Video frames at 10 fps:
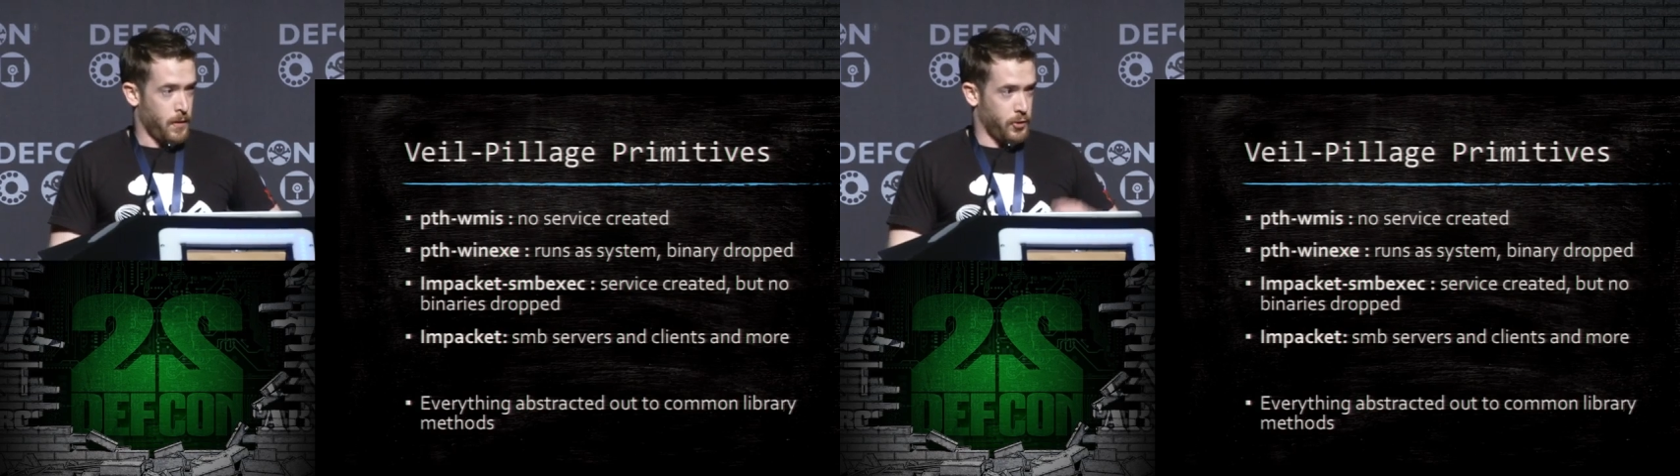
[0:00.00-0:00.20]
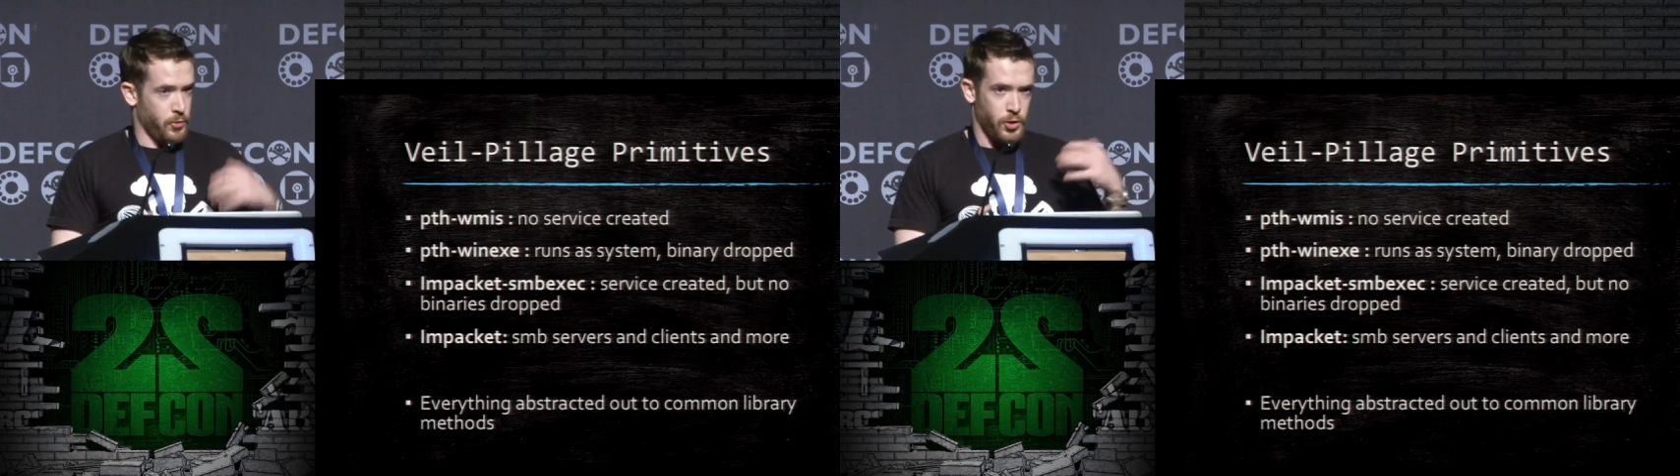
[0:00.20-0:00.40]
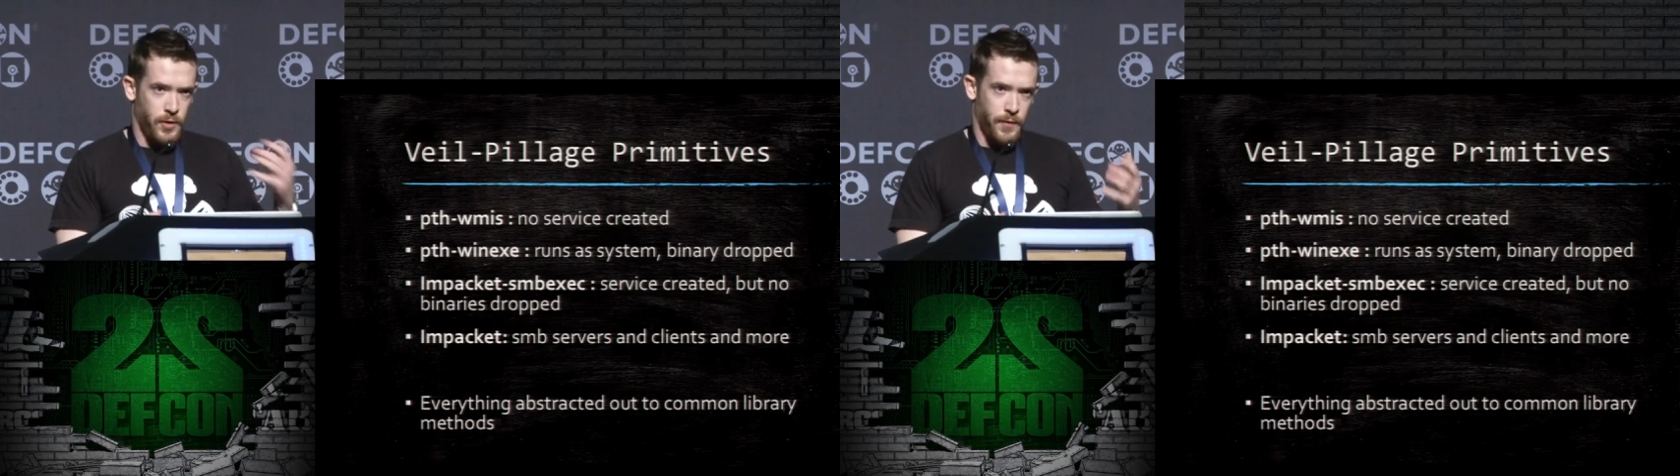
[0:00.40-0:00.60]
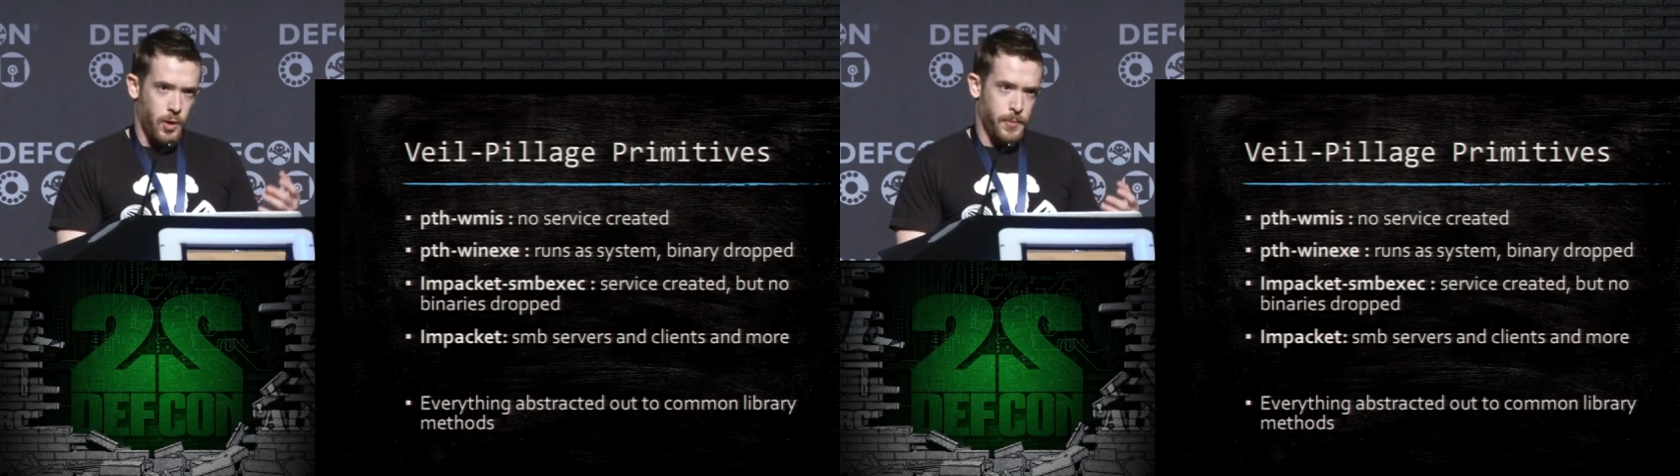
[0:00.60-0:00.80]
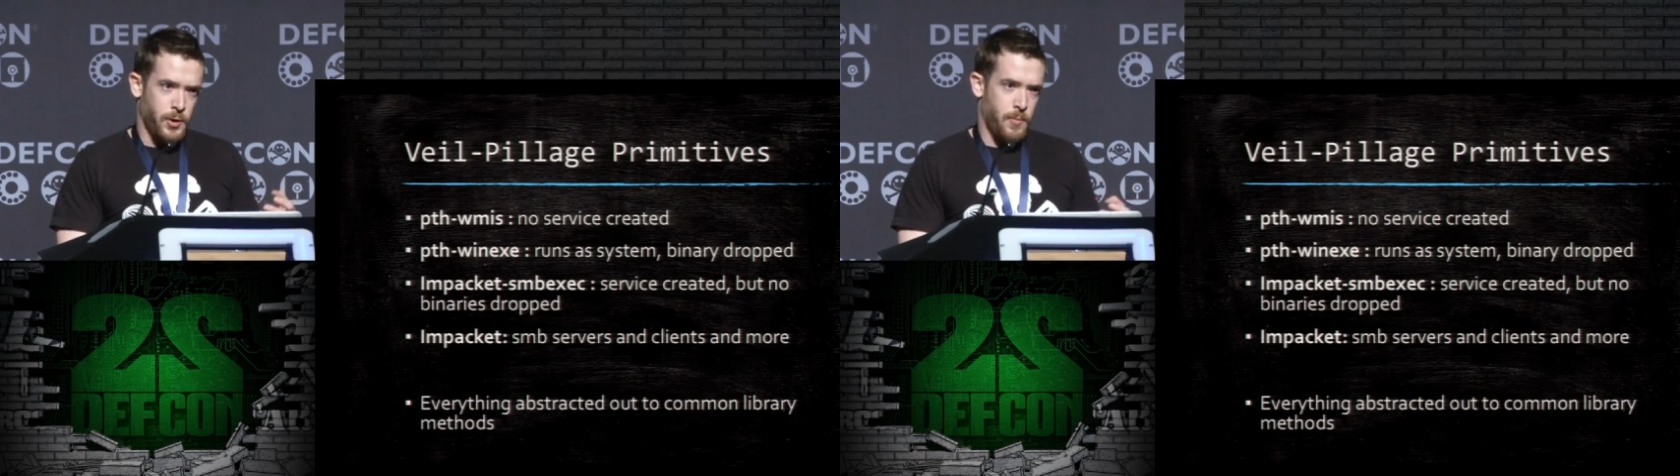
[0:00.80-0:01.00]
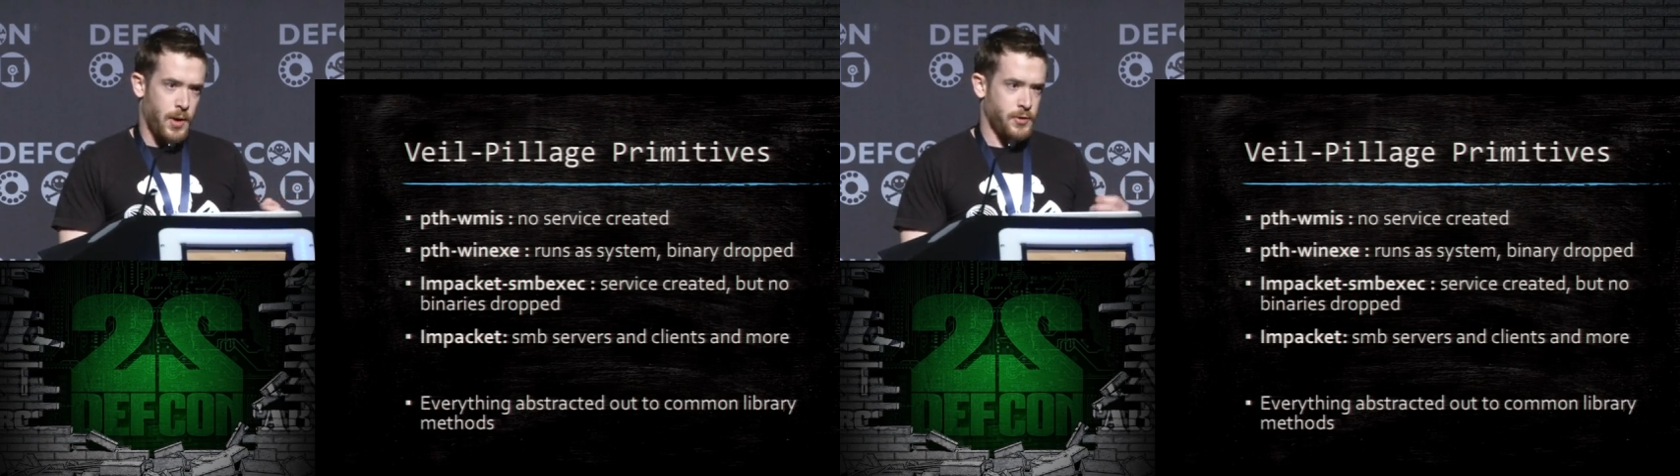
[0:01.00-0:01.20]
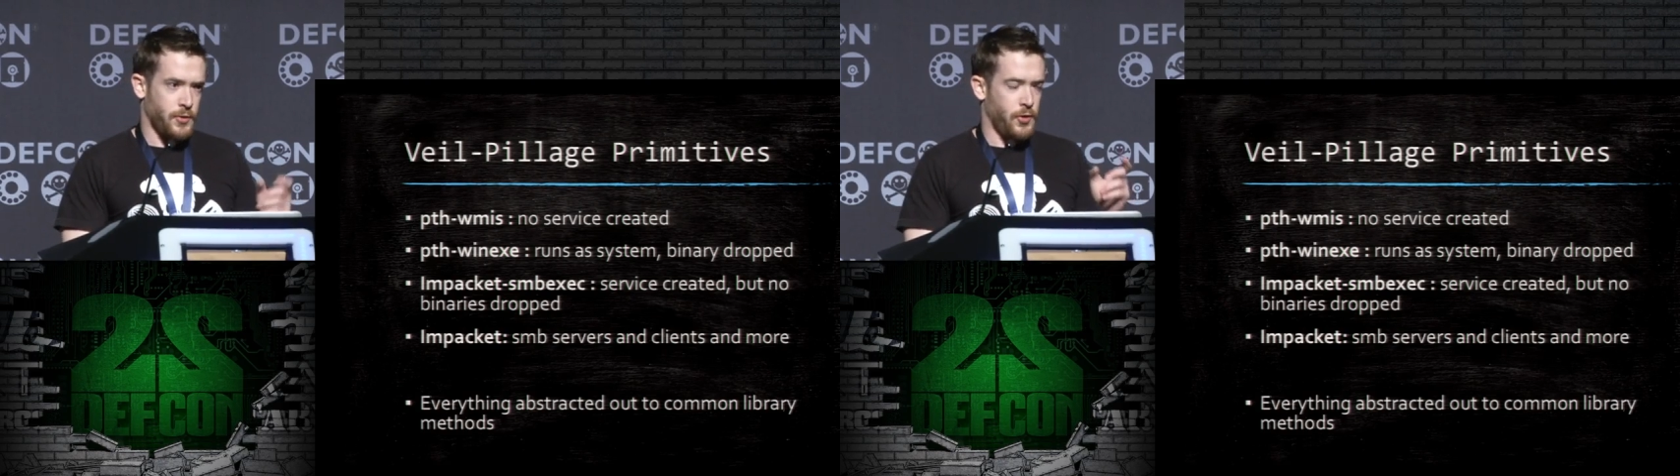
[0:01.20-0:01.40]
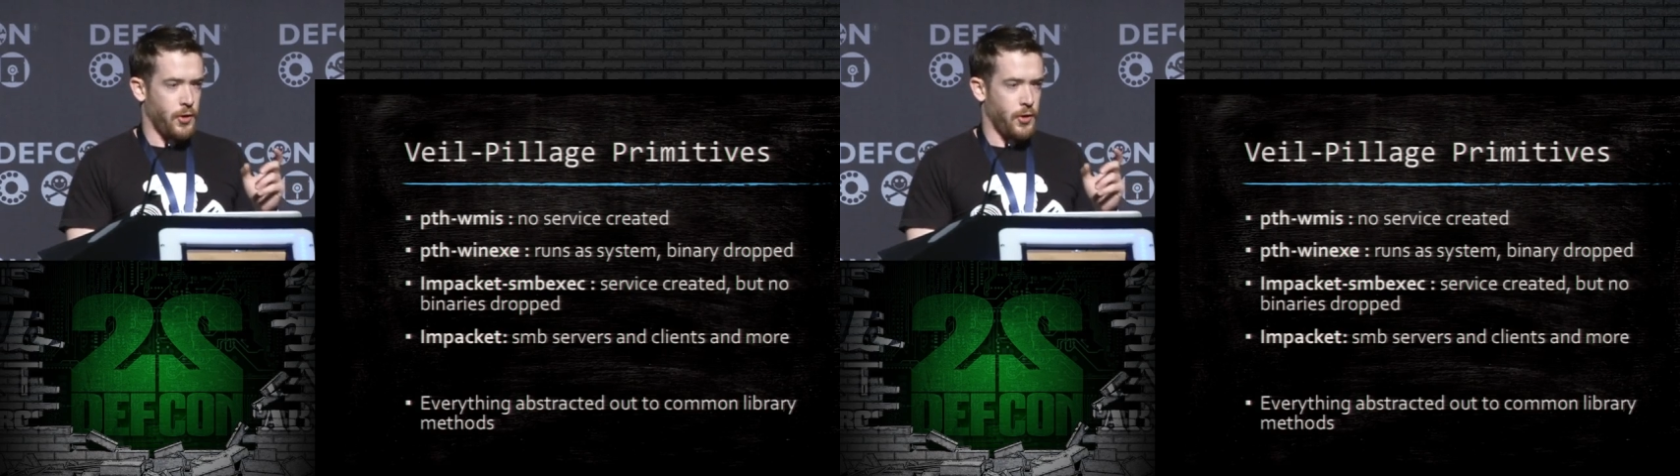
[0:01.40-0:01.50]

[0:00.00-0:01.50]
So when you're developing your modules,